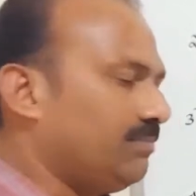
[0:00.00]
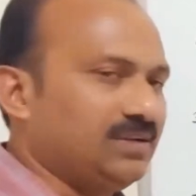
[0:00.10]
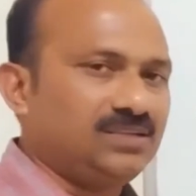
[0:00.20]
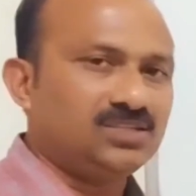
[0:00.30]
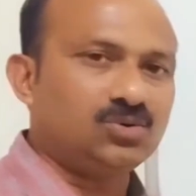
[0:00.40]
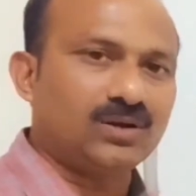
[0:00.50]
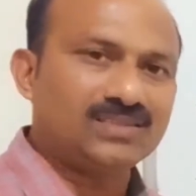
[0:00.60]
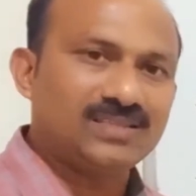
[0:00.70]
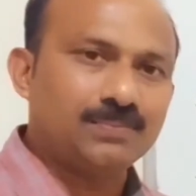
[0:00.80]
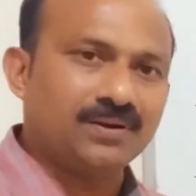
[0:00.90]
Which is known
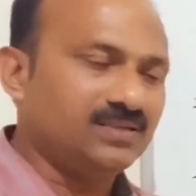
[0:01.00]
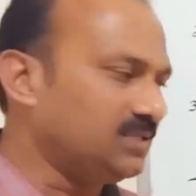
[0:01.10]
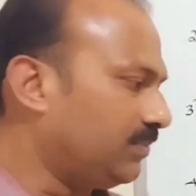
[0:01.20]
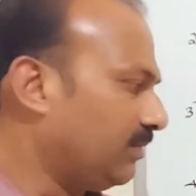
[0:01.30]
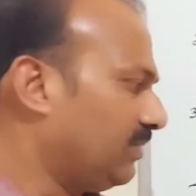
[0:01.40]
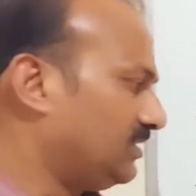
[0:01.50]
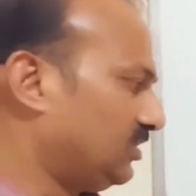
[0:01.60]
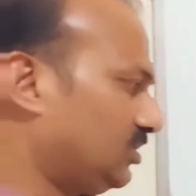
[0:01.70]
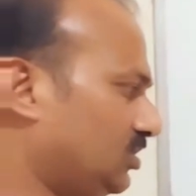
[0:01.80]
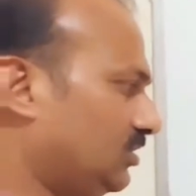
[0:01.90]
as a principal
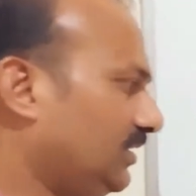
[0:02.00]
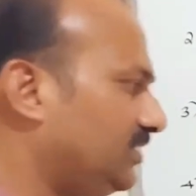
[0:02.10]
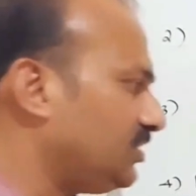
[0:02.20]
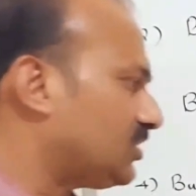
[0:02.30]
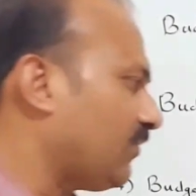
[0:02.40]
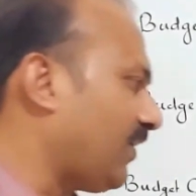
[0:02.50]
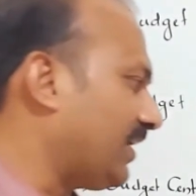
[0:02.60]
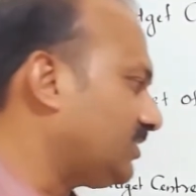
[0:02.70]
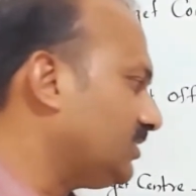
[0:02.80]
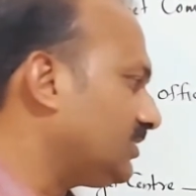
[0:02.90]
budget. It is the
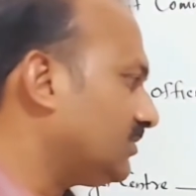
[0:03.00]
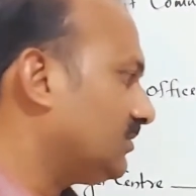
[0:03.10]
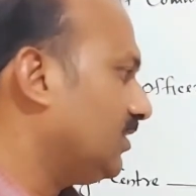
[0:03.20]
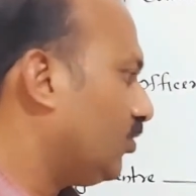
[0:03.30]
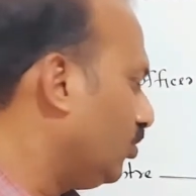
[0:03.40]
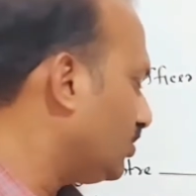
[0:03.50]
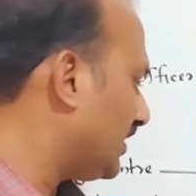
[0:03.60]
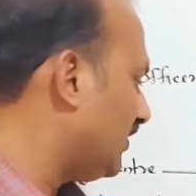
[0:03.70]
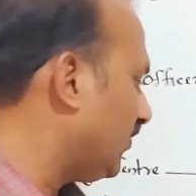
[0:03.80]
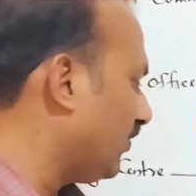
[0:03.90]
factor whose
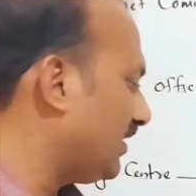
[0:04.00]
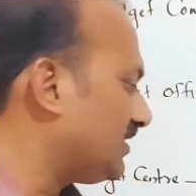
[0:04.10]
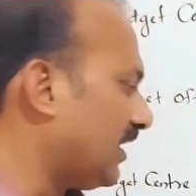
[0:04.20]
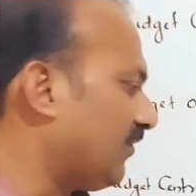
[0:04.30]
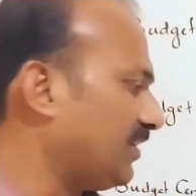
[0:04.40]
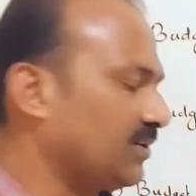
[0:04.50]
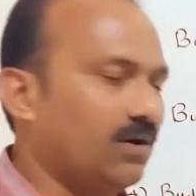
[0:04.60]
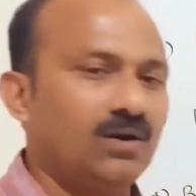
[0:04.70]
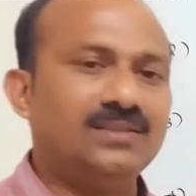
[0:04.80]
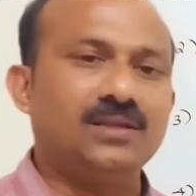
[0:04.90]
influence affects
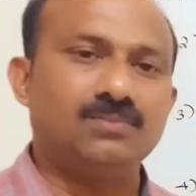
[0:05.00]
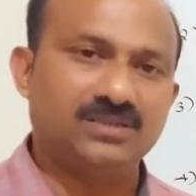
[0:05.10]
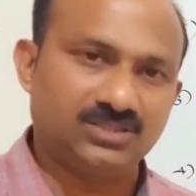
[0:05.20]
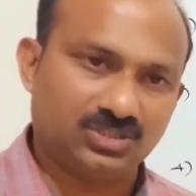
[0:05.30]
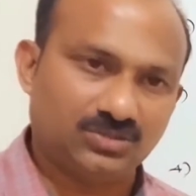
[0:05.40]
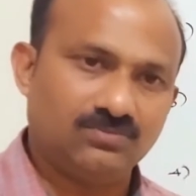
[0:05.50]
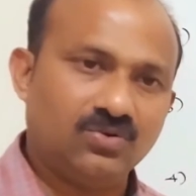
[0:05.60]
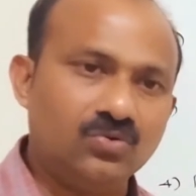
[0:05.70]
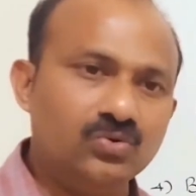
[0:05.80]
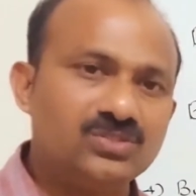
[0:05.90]
all other budget.
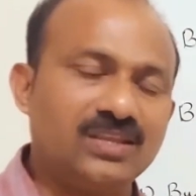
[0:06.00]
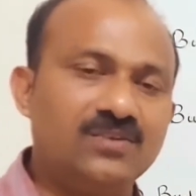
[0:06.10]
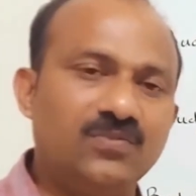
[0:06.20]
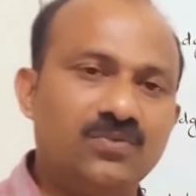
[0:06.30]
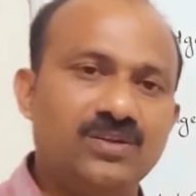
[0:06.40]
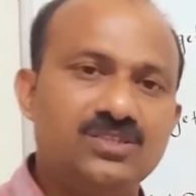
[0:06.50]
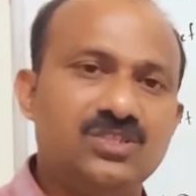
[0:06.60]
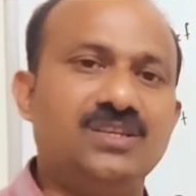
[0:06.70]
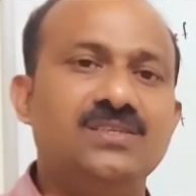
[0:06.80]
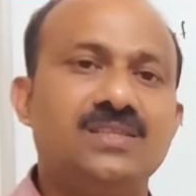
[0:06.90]
Whose
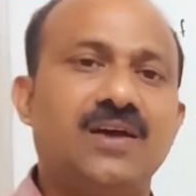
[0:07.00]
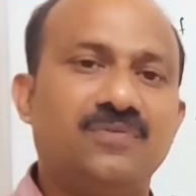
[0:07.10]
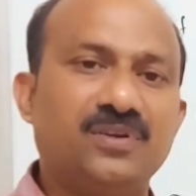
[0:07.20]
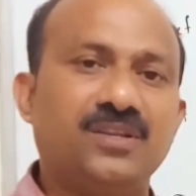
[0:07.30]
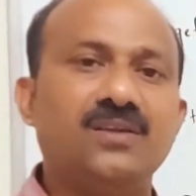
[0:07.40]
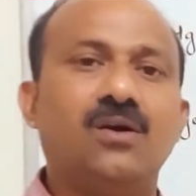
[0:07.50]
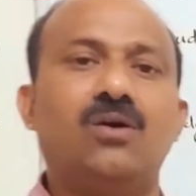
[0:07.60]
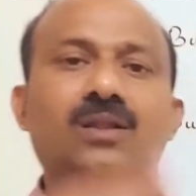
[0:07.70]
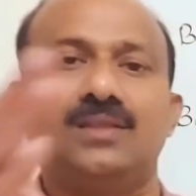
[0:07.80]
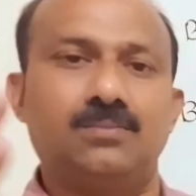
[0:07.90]
influence is affecting
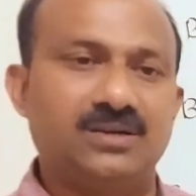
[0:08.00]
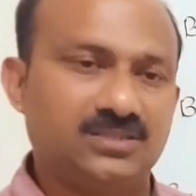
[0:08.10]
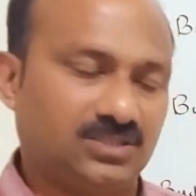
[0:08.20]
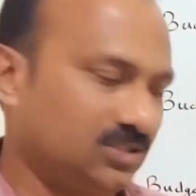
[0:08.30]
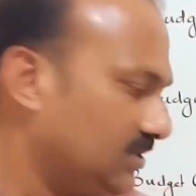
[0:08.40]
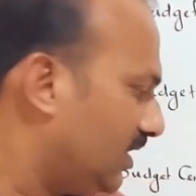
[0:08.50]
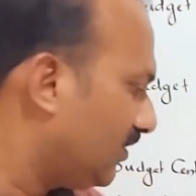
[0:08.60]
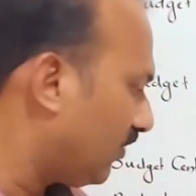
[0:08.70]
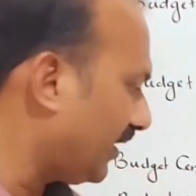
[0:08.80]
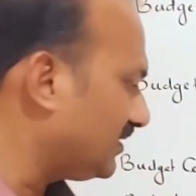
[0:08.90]
all other budget.
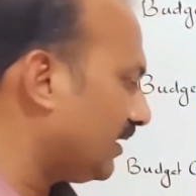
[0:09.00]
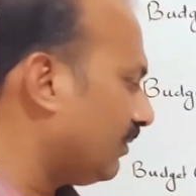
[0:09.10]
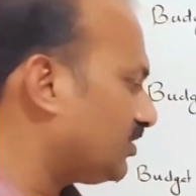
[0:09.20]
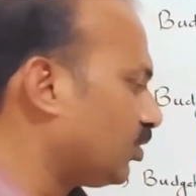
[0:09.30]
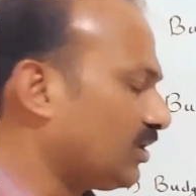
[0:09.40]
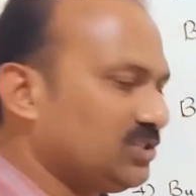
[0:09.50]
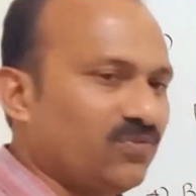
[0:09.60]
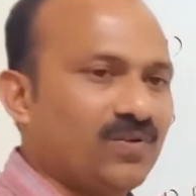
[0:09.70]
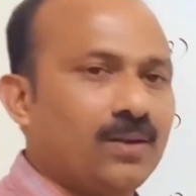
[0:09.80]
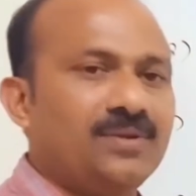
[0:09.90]
For example, shortage
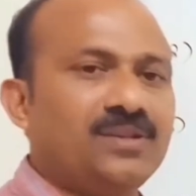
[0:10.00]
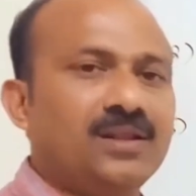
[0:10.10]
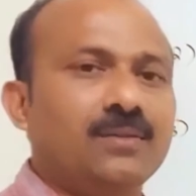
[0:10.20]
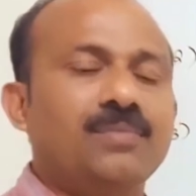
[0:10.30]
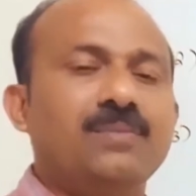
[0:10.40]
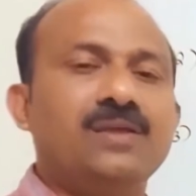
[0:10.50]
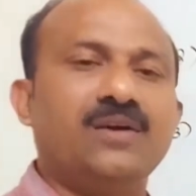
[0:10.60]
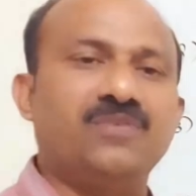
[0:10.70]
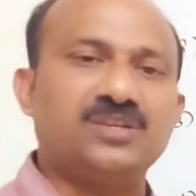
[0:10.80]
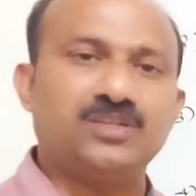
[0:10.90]
of raw material may be
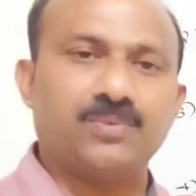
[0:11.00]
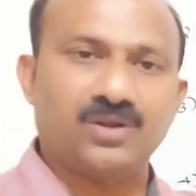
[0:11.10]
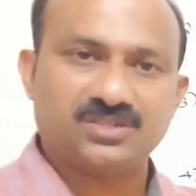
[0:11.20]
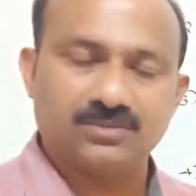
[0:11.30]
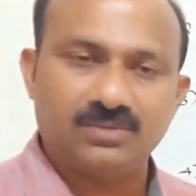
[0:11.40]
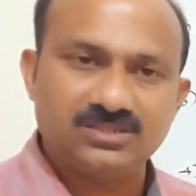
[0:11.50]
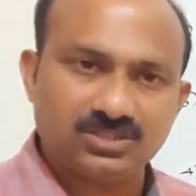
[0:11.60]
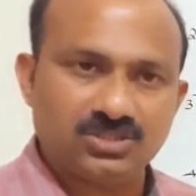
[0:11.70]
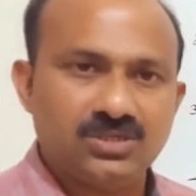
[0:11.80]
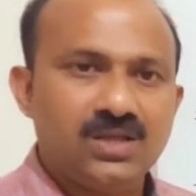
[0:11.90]
affect the production
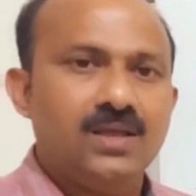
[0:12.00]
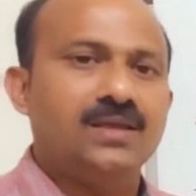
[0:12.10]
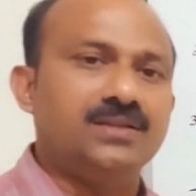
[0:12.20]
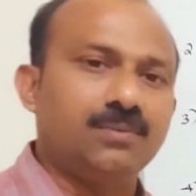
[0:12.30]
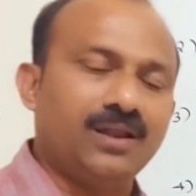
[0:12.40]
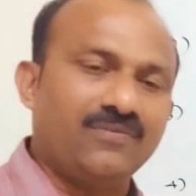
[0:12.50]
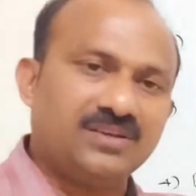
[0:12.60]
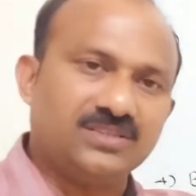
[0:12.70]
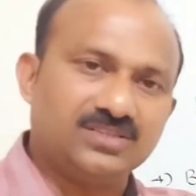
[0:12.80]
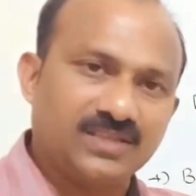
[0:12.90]
budget. It will
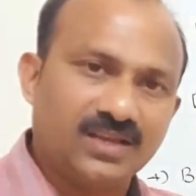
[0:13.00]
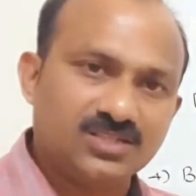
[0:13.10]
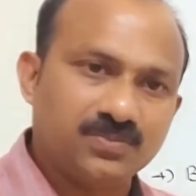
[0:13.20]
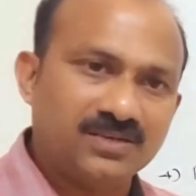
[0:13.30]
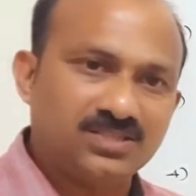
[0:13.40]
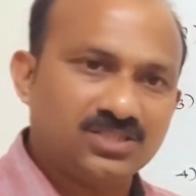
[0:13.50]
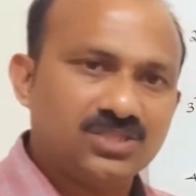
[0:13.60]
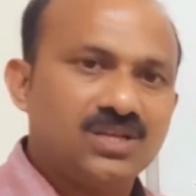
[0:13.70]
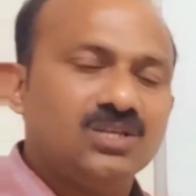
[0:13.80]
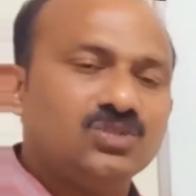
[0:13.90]
affect the sales budget.
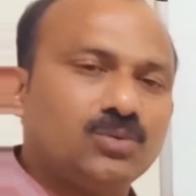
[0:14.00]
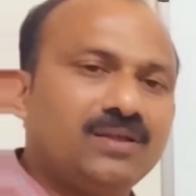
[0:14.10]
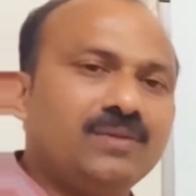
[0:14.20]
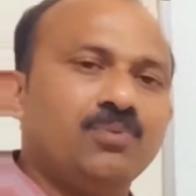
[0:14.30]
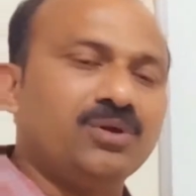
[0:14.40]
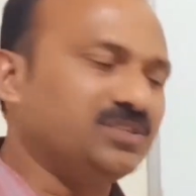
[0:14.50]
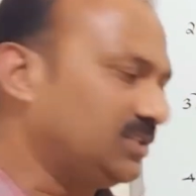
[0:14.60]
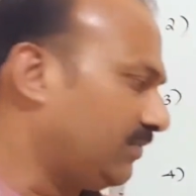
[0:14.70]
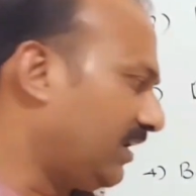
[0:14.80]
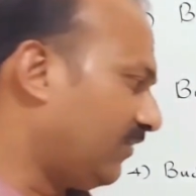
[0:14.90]
So many points
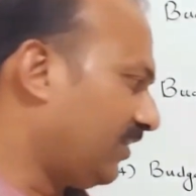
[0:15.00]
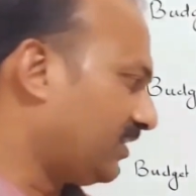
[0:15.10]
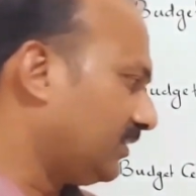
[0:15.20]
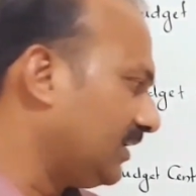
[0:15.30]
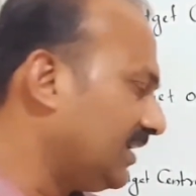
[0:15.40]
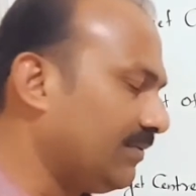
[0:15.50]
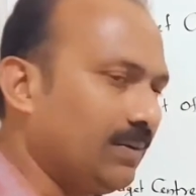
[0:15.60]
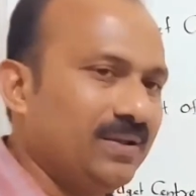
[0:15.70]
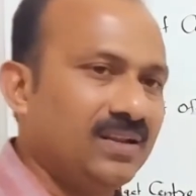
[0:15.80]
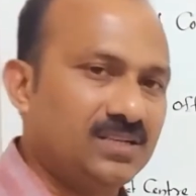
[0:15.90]
it will affect. Then
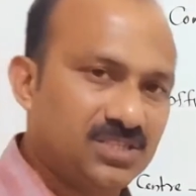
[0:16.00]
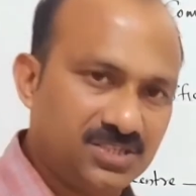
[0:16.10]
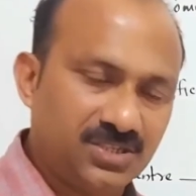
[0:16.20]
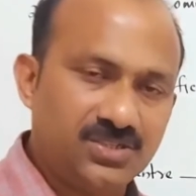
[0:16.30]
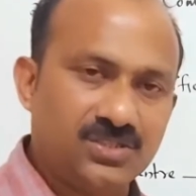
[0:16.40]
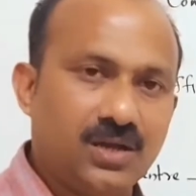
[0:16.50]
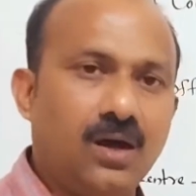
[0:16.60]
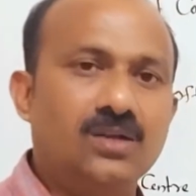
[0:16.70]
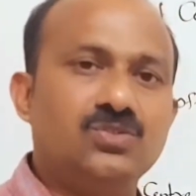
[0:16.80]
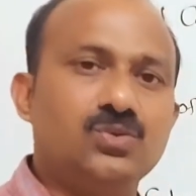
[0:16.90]
government restrictions
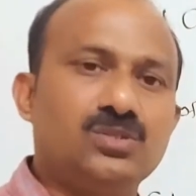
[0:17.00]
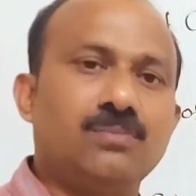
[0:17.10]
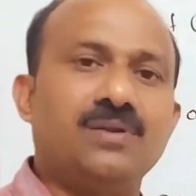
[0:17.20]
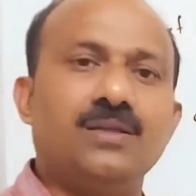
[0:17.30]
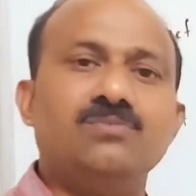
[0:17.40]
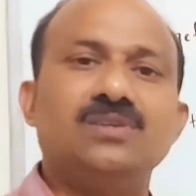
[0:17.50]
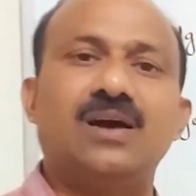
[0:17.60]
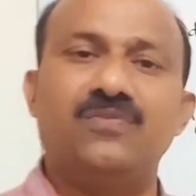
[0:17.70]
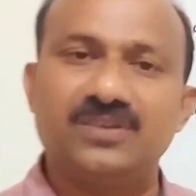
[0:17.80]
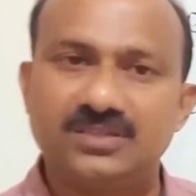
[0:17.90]
also sometimes
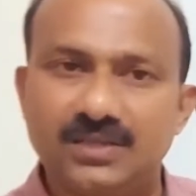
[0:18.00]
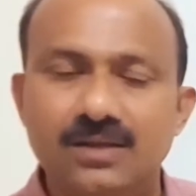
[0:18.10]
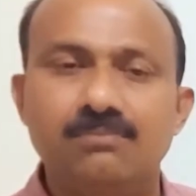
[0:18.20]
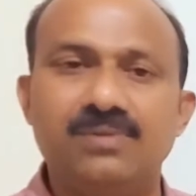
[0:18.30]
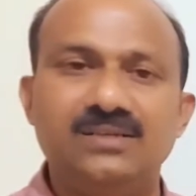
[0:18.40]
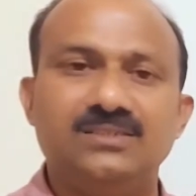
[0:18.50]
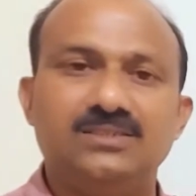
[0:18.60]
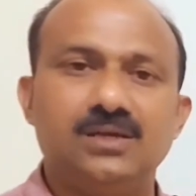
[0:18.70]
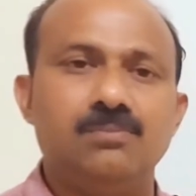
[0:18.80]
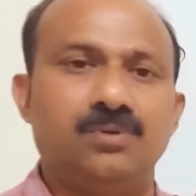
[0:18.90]
affect the
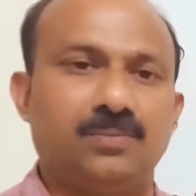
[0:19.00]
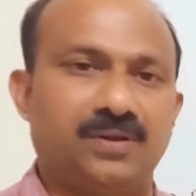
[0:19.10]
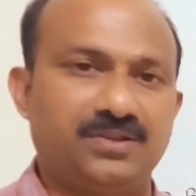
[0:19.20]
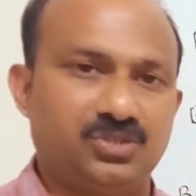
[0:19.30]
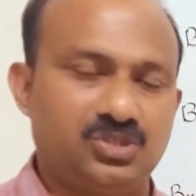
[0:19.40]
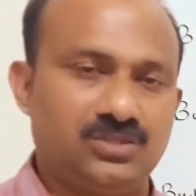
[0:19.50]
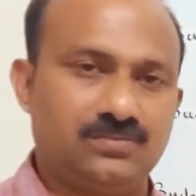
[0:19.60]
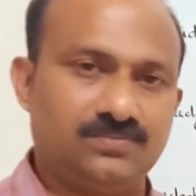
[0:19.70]
budget preparation.